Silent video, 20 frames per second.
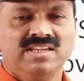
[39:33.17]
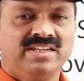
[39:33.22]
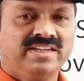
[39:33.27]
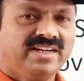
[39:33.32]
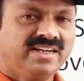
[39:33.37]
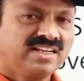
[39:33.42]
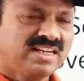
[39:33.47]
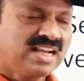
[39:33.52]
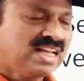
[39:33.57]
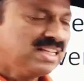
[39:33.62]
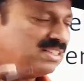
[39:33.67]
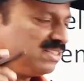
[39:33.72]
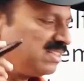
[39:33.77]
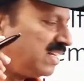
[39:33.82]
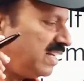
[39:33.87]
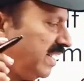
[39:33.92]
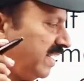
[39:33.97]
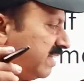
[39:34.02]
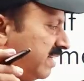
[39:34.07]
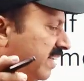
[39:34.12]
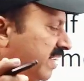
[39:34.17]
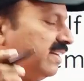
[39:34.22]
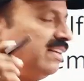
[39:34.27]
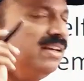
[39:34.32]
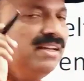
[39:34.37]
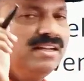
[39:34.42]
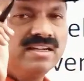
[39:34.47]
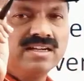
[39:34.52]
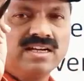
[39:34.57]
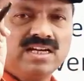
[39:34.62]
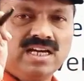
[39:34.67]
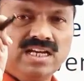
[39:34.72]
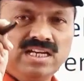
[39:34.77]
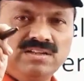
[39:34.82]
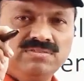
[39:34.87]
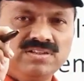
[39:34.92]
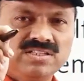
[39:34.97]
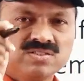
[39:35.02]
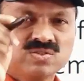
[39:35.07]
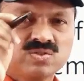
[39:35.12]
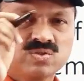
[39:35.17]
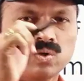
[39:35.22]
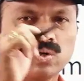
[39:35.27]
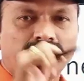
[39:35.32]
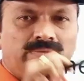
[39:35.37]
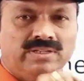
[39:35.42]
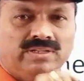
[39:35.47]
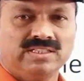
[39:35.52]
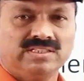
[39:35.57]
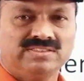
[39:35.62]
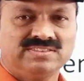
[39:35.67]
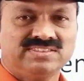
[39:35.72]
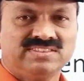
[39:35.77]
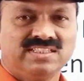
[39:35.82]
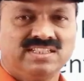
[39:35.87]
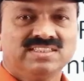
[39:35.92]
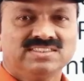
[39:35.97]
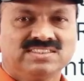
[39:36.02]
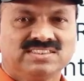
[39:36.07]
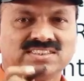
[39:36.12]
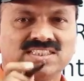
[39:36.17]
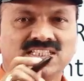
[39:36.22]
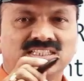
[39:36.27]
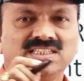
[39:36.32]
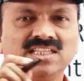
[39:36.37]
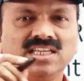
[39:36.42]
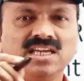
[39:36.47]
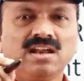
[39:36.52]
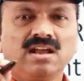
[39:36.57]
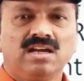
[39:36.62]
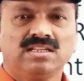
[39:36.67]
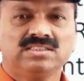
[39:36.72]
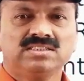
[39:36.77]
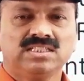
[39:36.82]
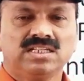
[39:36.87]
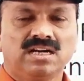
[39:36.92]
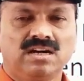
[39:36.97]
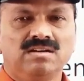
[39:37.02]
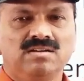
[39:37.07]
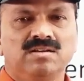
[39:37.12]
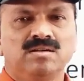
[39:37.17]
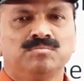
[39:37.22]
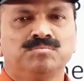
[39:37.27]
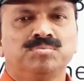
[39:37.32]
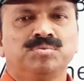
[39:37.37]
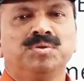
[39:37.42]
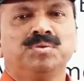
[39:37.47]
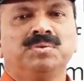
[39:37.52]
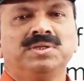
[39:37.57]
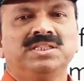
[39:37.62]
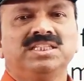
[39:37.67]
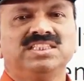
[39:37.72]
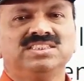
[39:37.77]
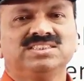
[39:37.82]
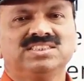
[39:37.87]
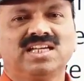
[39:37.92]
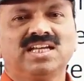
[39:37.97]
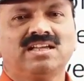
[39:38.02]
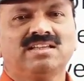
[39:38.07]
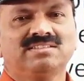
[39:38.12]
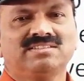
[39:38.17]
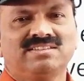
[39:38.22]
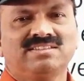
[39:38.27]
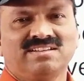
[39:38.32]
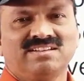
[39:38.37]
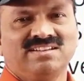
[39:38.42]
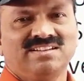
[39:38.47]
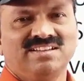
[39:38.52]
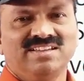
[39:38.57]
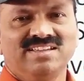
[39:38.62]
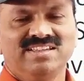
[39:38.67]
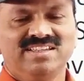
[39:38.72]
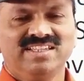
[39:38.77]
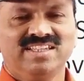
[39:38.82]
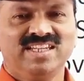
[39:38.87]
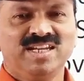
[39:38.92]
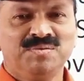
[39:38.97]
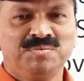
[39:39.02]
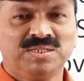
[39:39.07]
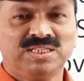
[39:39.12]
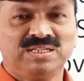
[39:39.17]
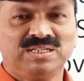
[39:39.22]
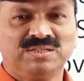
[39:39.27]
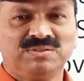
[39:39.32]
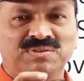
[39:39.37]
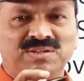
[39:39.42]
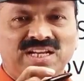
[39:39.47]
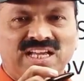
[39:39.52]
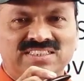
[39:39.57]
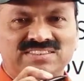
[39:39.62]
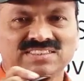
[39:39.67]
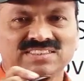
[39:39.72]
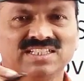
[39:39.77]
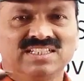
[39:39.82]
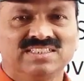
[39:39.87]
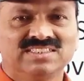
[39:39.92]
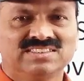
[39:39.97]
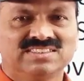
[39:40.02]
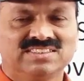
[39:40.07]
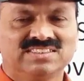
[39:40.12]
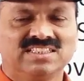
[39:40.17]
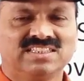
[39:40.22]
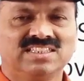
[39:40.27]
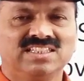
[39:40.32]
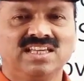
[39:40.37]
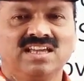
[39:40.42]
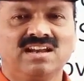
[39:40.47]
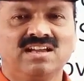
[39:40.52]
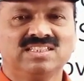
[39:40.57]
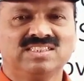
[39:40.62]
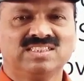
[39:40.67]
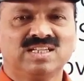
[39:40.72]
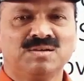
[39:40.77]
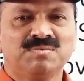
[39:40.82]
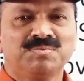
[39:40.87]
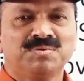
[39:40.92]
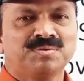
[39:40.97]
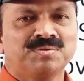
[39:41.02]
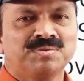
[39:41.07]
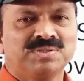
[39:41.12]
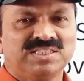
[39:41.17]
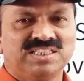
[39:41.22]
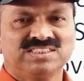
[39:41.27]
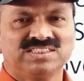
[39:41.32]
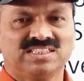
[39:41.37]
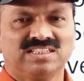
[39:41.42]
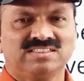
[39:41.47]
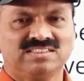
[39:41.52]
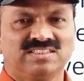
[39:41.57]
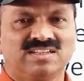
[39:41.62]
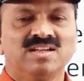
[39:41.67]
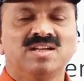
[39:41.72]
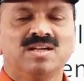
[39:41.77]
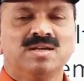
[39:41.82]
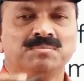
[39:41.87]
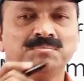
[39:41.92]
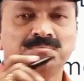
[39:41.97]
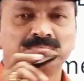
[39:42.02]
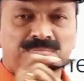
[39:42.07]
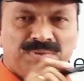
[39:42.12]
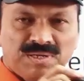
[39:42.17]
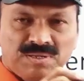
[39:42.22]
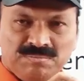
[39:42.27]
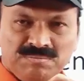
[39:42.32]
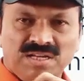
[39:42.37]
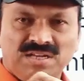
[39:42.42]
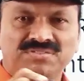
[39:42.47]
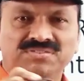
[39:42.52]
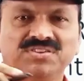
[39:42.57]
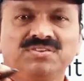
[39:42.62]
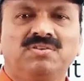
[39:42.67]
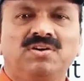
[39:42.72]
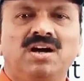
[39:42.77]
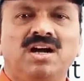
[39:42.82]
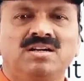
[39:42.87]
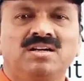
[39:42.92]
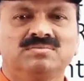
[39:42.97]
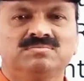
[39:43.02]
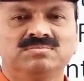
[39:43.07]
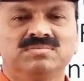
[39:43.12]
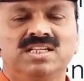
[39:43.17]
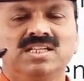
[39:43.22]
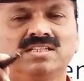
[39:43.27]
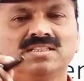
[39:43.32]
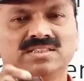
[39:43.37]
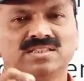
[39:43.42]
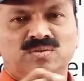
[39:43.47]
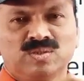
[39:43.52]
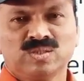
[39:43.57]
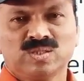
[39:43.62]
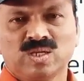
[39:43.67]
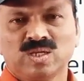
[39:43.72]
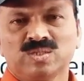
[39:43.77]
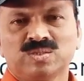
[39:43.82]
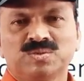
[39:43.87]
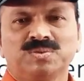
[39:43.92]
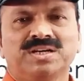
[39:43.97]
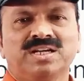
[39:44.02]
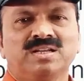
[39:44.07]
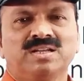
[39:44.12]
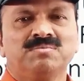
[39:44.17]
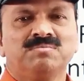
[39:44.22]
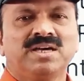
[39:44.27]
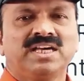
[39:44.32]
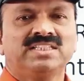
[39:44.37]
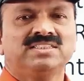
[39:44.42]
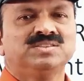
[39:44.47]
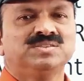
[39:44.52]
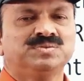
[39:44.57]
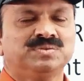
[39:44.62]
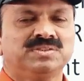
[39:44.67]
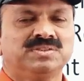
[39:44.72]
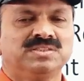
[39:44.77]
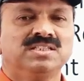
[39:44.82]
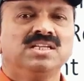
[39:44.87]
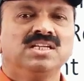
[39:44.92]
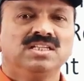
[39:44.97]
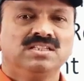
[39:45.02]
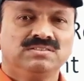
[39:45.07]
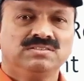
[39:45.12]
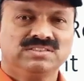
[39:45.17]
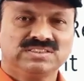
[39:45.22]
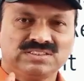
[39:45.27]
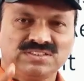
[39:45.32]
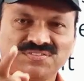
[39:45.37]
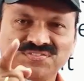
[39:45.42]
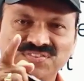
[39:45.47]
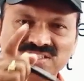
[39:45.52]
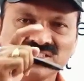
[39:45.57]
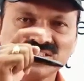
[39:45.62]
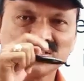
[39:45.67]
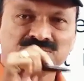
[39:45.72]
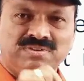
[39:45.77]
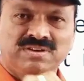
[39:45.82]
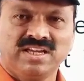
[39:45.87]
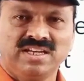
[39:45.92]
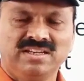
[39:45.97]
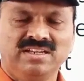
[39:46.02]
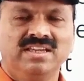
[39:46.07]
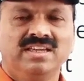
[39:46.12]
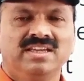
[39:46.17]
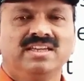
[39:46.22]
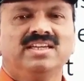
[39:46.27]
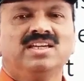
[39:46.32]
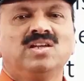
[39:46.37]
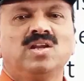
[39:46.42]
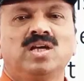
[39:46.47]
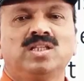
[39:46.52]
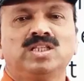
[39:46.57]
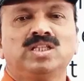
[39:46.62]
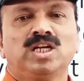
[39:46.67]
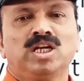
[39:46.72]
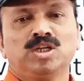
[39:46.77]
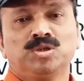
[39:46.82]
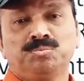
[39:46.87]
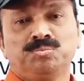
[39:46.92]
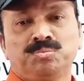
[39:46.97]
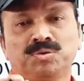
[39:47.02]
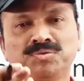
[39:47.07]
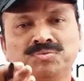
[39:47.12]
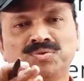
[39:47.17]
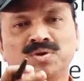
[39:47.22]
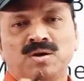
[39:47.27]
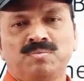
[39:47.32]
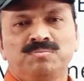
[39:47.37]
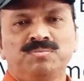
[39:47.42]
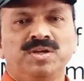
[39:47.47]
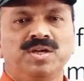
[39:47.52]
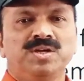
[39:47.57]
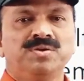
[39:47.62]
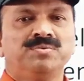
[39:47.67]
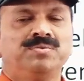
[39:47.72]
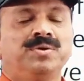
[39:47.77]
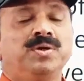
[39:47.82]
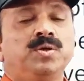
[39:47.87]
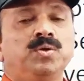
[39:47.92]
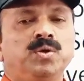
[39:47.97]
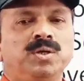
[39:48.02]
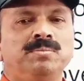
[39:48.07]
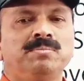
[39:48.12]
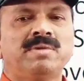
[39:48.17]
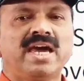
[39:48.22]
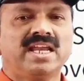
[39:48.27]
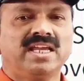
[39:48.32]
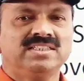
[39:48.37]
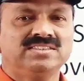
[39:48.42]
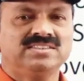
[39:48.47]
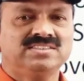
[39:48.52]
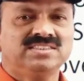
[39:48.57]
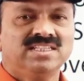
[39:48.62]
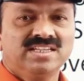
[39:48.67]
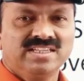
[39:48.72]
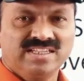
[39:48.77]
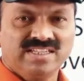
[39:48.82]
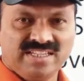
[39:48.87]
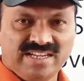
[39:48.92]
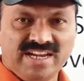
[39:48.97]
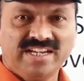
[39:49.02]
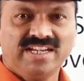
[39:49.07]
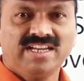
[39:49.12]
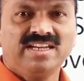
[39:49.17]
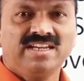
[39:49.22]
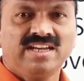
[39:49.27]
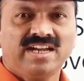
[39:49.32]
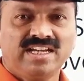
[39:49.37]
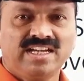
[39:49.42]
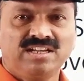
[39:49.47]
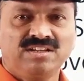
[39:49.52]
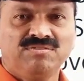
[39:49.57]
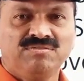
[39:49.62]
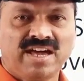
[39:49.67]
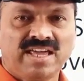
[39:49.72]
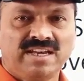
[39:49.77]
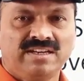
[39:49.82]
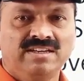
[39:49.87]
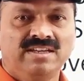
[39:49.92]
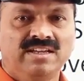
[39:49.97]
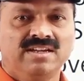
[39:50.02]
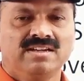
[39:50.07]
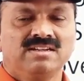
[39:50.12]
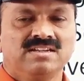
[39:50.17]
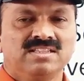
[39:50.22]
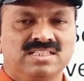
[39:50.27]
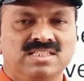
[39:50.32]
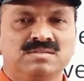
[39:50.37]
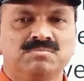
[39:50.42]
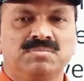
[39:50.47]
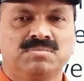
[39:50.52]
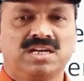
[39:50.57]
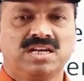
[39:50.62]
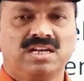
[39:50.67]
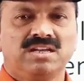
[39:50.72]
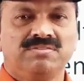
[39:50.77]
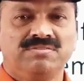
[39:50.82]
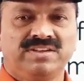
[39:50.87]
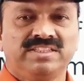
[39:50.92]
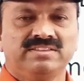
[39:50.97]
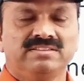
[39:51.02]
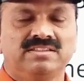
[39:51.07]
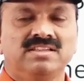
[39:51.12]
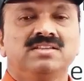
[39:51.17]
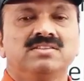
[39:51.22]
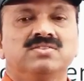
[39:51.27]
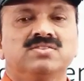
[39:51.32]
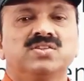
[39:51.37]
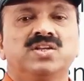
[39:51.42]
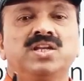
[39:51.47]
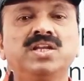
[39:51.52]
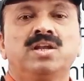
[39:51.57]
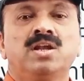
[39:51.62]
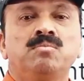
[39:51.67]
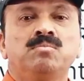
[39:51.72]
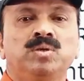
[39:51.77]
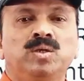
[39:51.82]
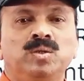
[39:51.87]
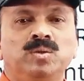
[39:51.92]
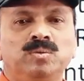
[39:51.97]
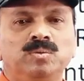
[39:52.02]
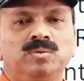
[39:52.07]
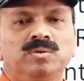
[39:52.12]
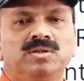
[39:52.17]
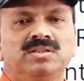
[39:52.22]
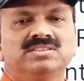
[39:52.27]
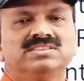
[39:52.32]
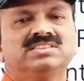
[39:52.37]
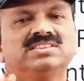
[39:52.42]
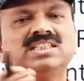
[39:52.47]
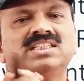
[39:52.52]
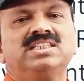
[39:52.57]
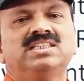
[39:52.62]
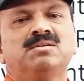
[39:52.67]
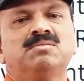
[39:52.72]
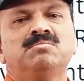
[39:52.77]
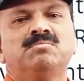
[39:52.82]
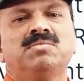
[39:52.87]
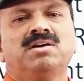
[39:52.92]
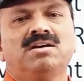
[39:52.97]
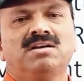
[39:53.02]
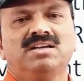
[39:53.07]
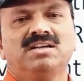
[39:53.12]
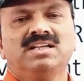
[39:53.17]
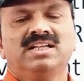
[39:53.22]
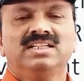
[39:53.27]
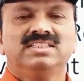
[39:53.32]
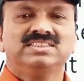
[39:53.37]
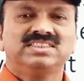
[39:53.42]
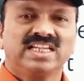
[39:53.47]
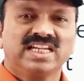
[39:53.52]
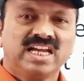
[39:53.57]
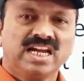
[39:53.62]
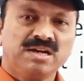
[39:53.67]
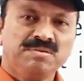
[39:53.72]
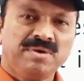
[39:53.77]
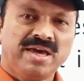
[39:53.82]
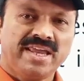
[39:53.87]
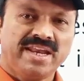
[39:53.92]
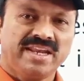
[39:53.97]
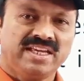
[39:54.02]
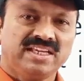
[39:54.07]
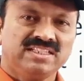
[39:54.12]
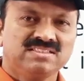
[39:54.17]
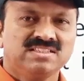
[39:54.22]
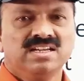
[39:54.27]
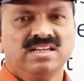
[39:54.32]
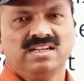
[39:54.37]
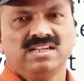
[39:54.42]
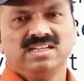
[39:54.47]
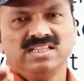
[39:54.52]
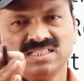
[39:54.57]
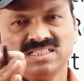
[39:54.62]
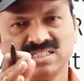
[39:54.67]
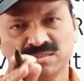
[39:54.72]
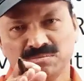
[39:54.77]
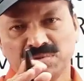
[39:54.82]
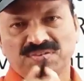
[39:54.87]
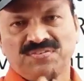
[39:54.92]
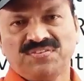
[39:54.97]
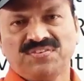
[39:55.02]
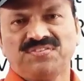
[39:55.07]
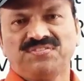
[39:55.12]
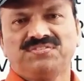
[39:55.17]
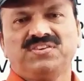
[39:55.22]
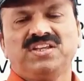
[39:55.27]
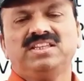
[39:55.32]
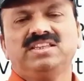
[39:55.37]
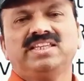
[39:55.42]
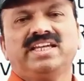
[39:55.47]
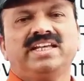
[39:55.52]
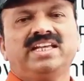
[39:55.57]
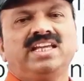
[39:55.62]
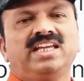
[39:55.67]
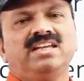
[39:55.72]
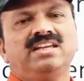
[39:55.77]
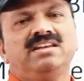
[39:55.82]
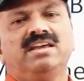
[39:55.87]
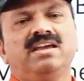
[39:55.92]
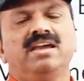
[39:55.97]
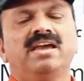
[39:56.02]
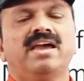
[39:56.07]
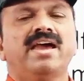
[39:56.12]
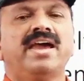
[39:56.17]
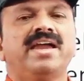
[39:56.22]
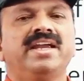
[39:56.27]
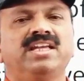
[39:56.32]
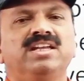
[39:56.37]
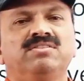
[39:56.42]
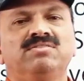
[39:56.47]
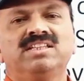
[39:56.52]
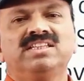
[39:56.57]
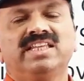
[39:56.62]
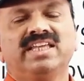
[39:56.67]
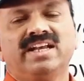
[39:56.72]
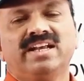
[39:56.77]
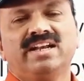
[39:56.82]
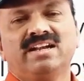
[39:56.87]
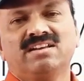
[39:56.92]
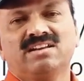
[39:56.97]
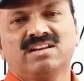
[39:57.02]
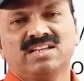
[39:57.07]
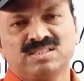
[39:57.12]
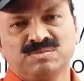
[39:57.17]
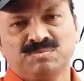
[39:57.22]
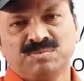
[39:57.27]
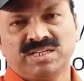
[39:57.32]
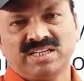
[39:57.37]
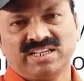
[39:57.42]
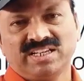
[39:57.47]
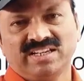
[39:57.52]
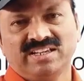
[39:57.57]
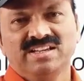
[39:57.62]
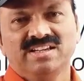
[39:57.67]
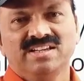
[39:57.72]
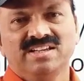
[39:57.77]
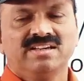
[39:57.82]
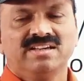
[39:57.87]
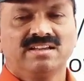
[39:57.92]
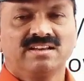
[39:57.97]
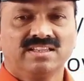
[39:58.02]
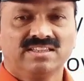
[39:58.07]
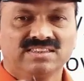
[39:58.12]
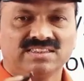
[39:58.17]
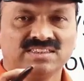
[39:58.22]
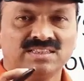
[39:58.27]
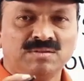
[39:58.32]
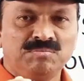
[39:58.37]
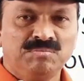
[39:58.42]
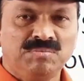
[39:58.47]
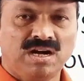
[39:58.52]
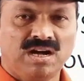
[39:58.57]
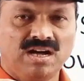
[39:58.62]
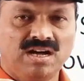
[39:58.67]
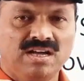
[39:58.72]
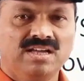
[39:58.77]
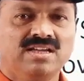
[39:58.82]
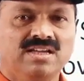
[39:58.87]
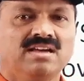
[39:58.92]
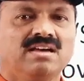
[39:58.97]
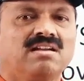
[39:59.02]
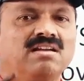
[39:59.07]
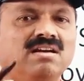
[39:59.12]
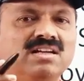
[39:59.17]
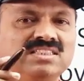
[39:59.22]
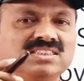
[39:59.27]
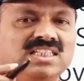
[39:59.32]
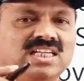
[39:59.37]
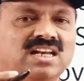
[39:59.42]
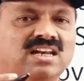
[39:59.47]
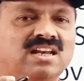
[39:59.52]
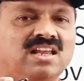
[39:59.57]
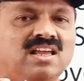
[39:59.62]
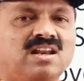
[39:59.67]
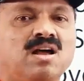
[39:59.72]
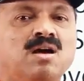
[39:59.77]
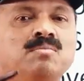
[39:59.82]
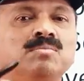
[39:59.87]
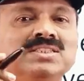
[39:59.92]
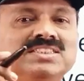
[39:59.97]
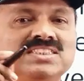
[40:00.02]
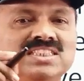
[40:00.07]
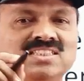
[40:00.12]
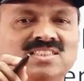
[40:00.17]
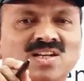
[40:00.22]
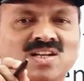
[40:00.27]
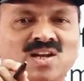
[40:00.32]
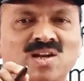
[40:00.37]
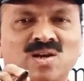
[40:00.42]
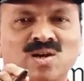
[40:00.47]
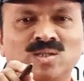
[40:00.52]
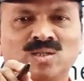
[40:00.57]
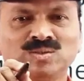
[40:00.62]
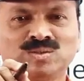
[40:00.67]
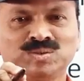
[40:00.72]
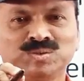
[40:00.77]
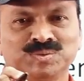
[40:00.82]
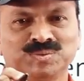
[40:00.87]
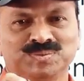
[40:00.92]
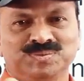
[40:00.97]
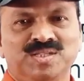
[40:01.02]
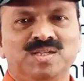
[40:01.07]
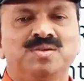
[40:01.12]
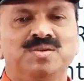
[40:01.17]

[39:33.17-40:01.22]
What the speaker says: He translated Gulliver's Travels, Satyaraja Purvadesha Yatra. He named that one as Satyaraja Purvadesha Yatra. Brahma Vivaham, that was also written by this one. He was the first one in Andhra to perform widow remarriage in 1881, December 11. Sri Ramulu, Sithamma. Second marriage, December 15, 1881, there at Rajamandri. Ratnamma, Racharla Ramachandra Raju.